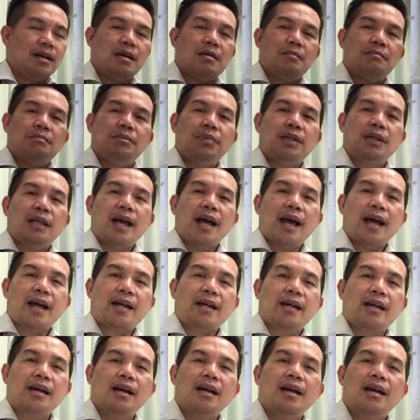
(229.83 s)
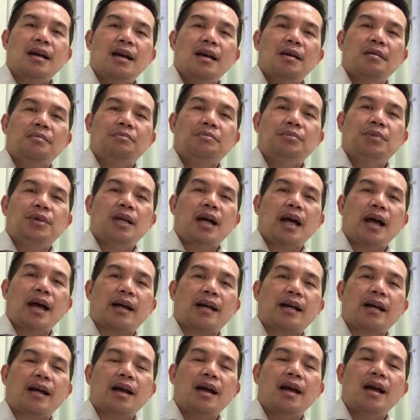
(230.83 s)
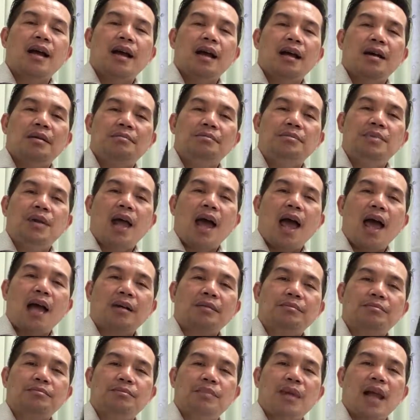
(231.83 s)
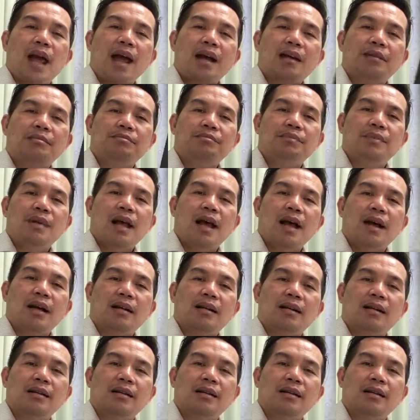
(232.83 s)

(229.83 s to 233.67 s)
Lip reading: Black, black, black, black, black.